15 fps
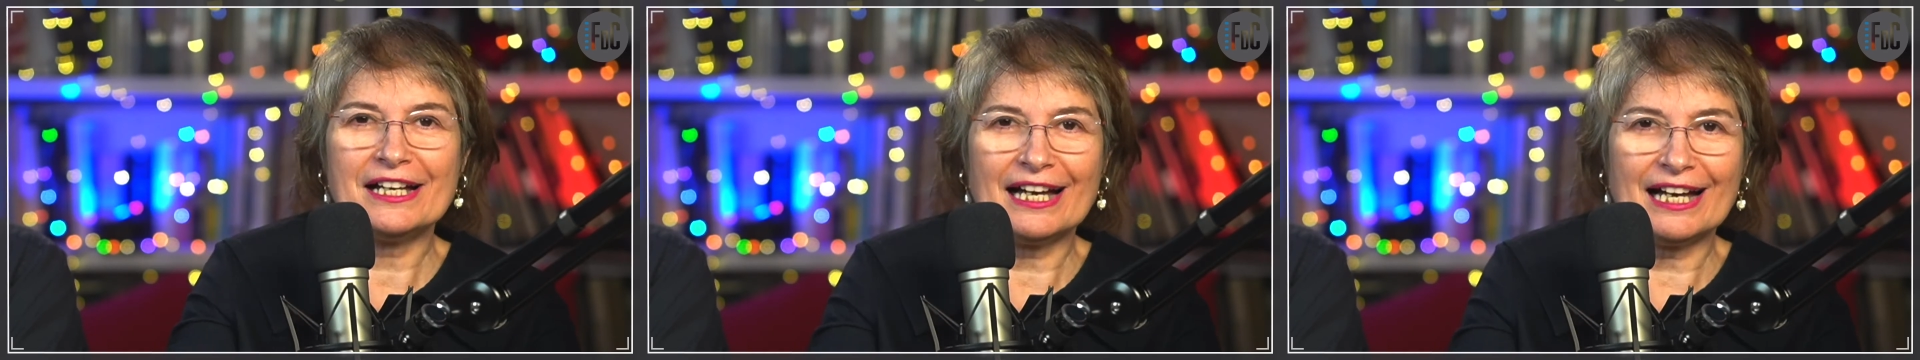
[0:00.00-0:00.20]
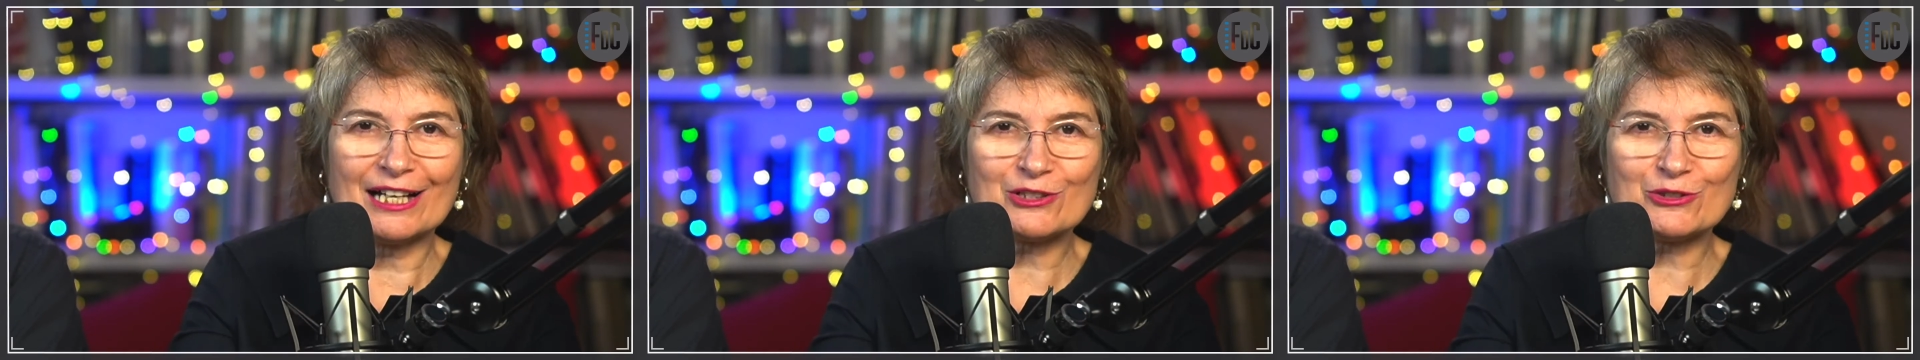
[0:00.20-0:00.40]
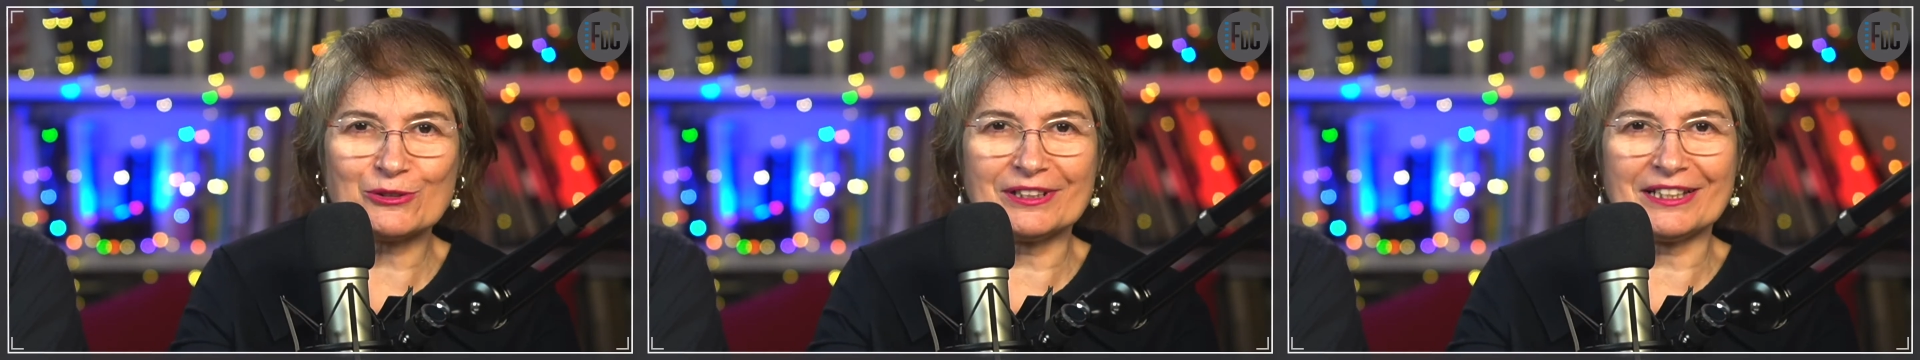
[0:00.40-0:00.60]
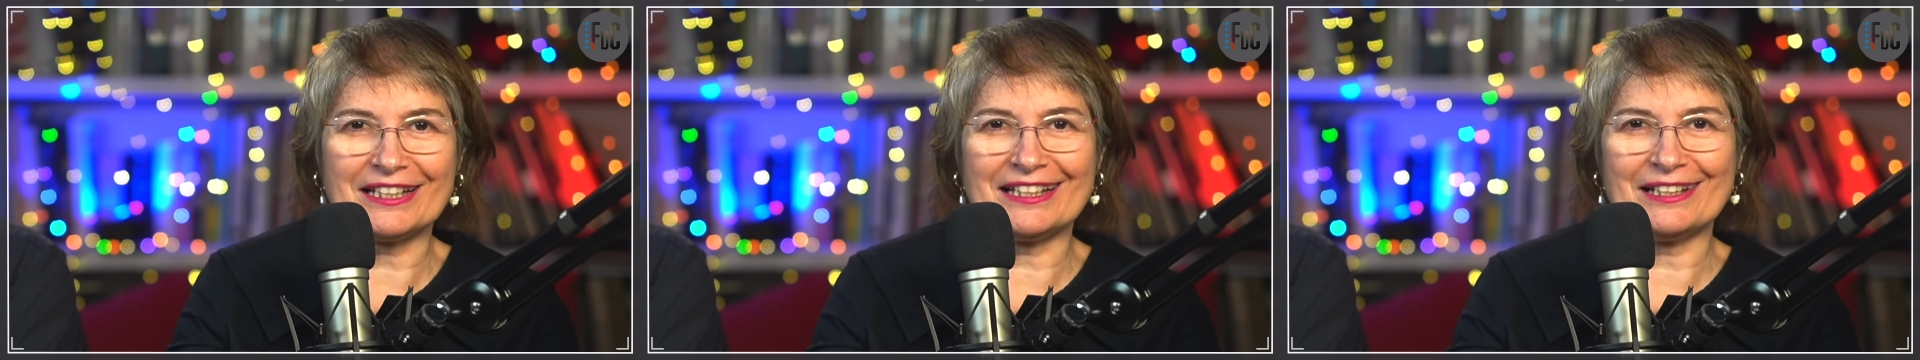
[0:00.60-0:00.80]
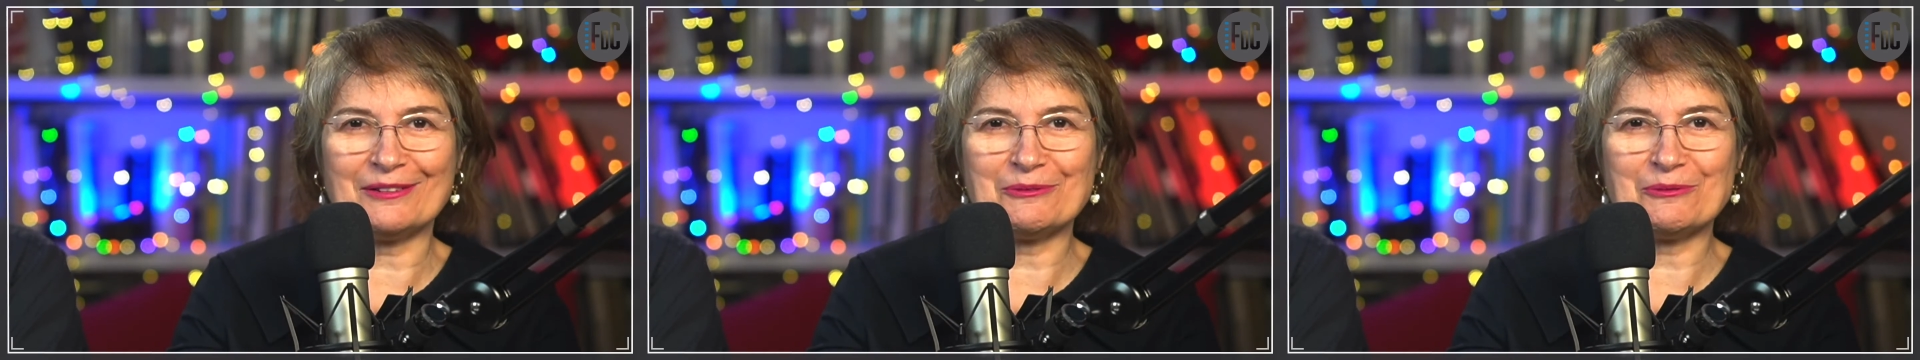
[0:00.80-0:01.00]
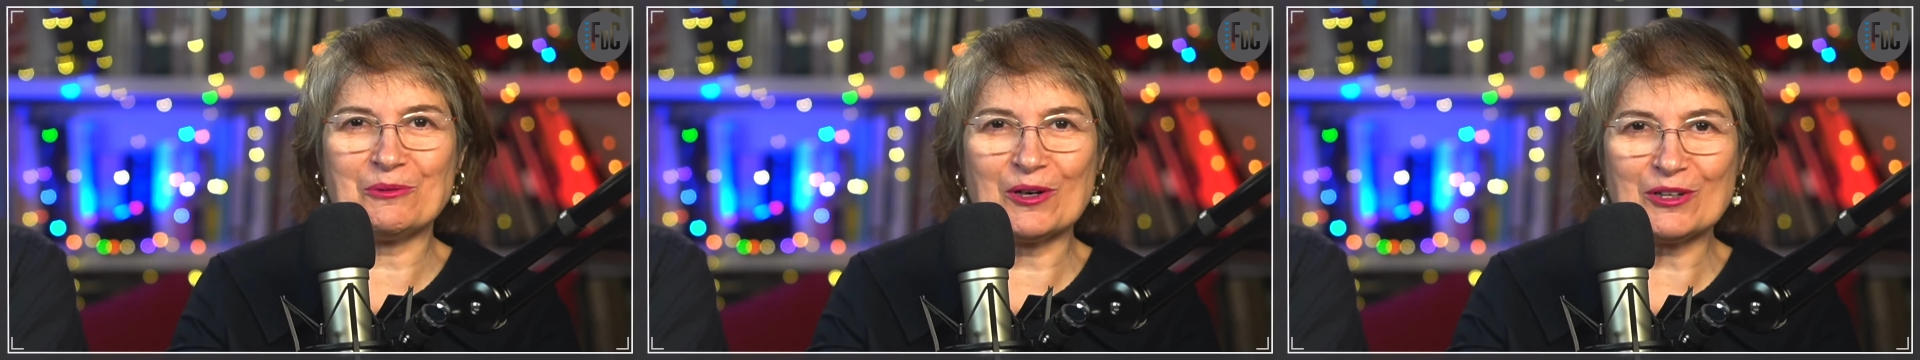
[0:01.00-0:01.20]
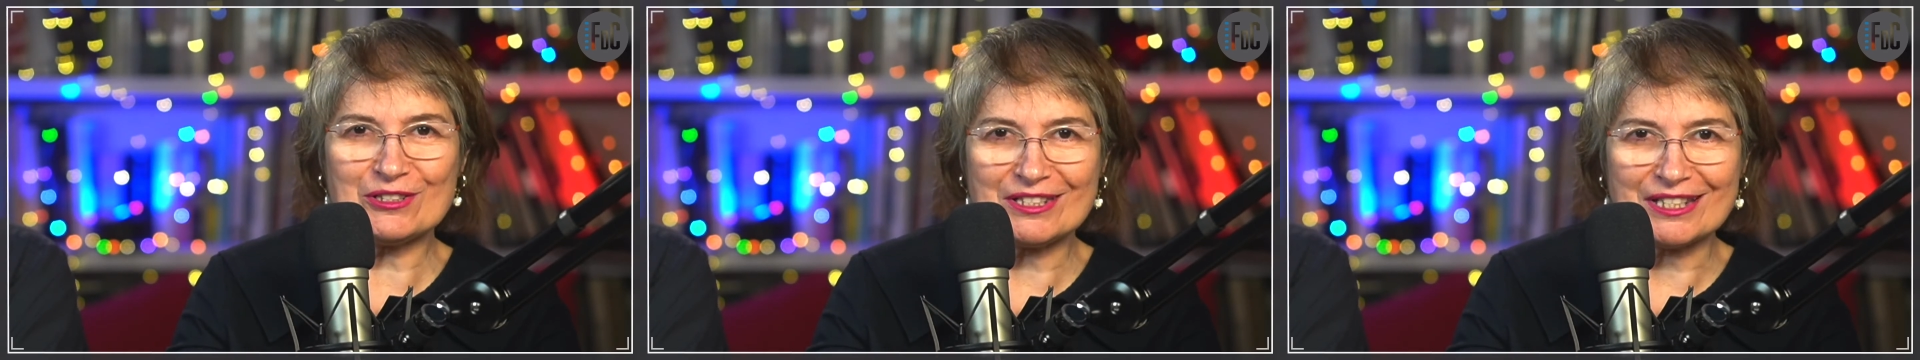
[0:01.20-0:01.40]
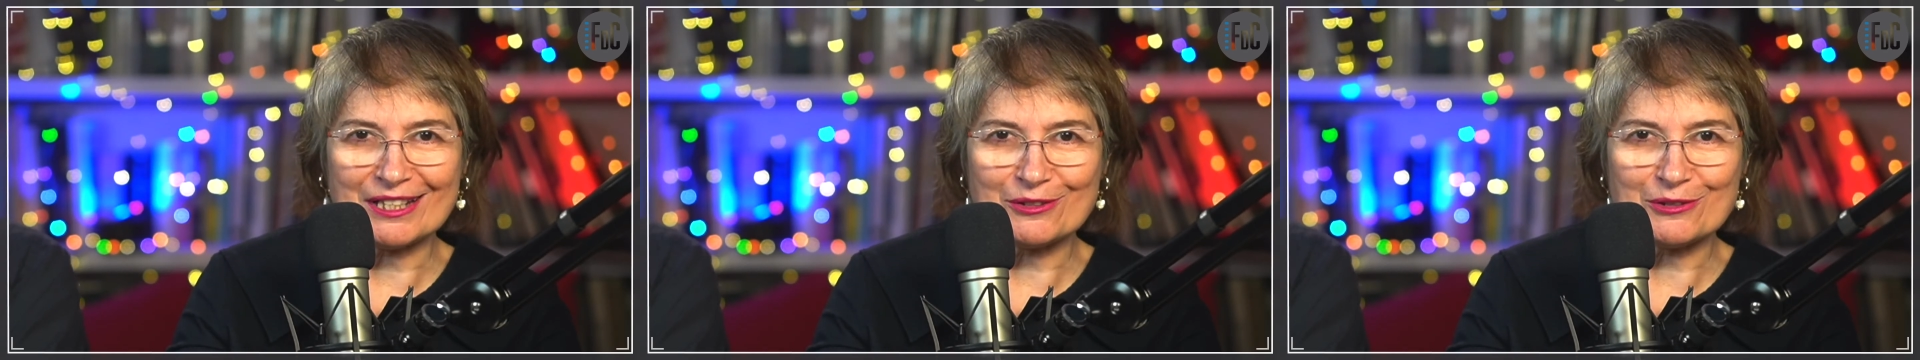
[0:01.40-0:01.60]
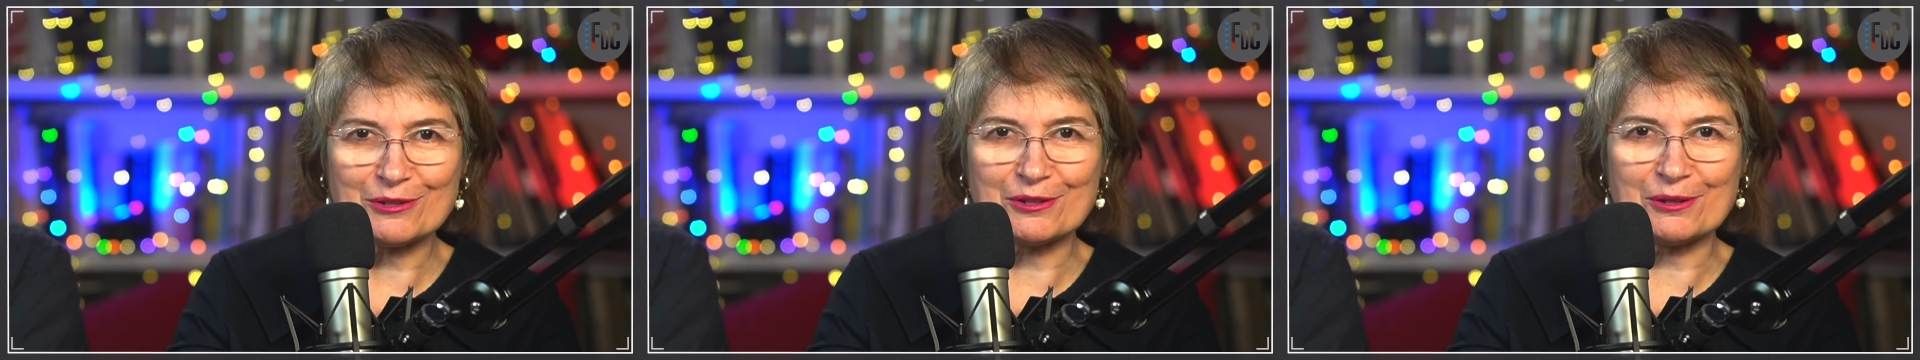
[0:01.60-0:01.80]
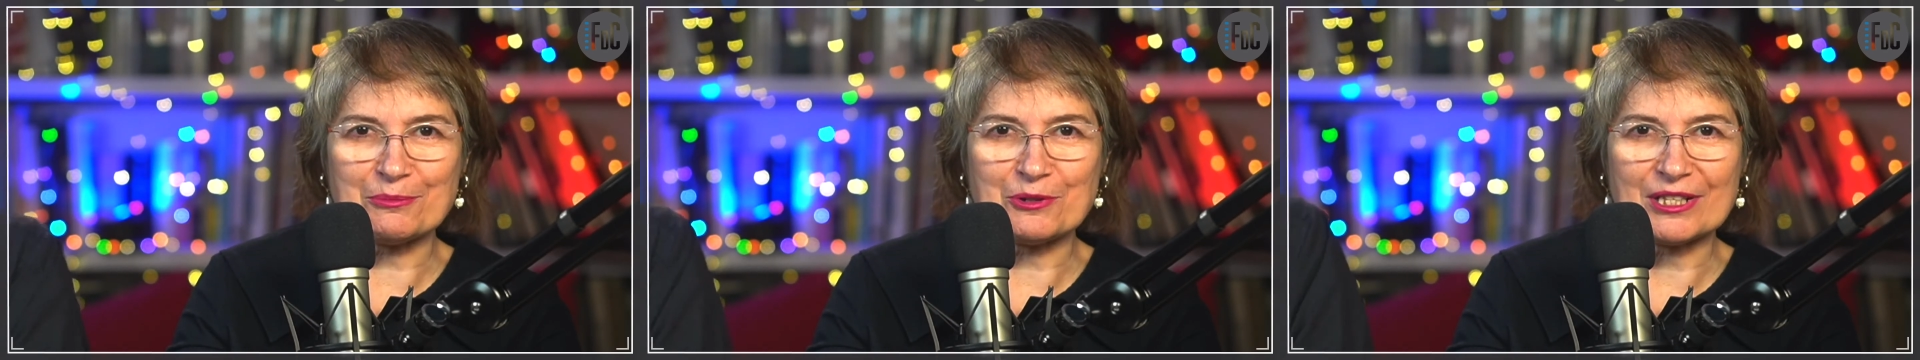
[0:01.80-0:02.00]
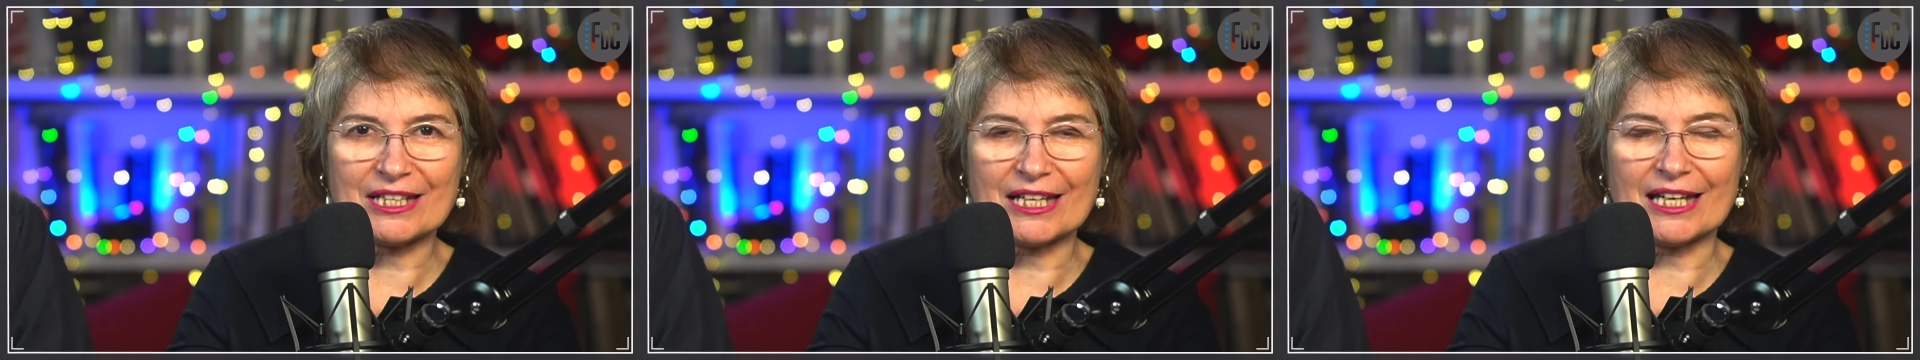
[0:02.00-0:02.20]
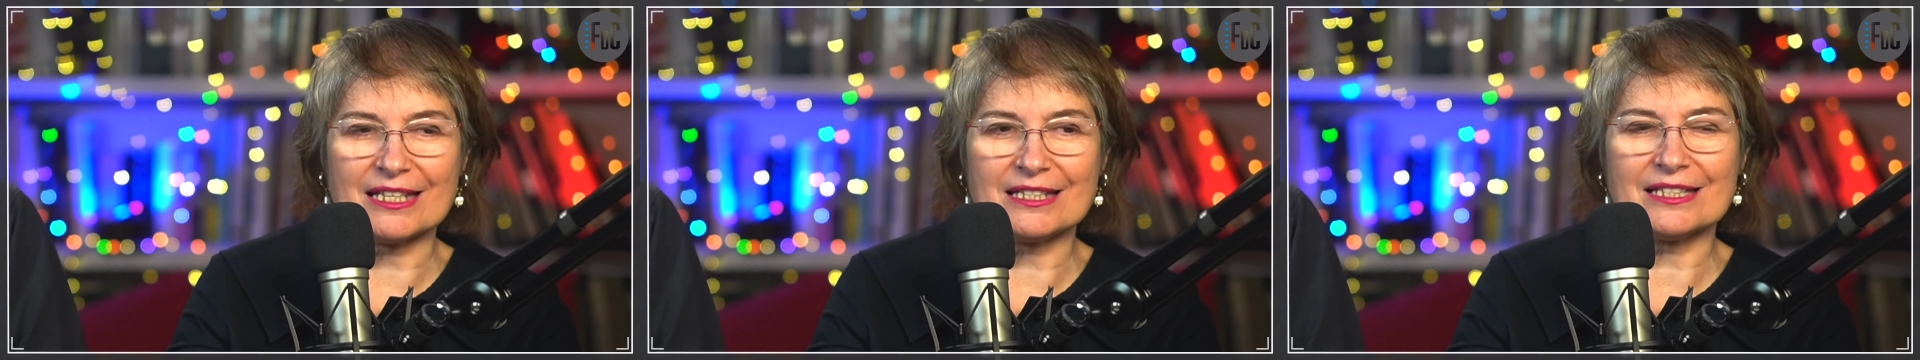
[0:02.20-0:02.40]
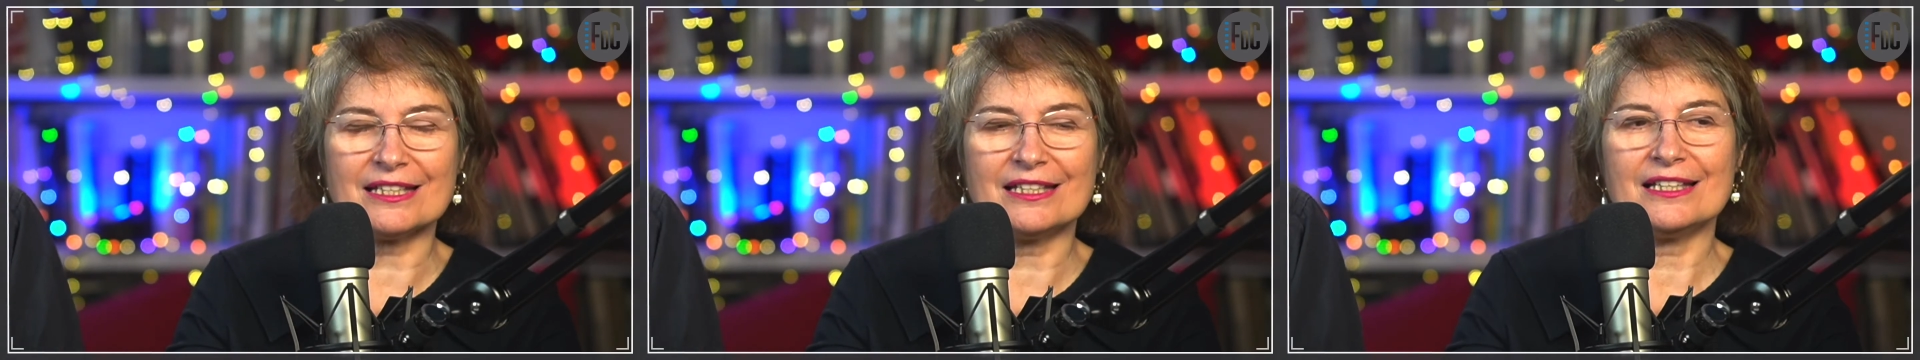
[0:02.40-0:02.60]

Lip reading: actually wanting to communicate.